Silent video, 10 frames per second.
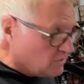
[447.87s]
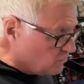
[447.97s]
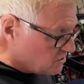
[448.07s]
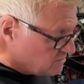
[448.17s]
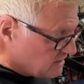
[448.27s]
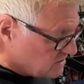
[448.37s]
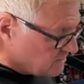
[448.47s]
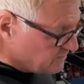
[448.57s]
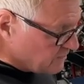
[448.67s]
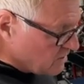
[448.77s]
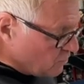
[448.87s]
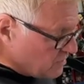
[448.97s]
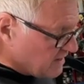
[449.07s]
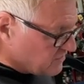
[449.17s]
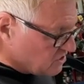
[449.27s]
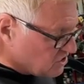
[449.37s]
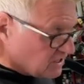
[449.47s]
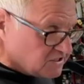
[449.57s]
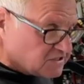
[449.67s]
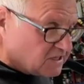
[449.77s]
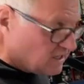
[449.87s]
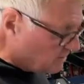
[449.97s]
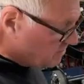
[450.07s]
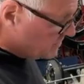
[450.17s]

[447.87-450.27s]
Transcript: which means we have to change the hub.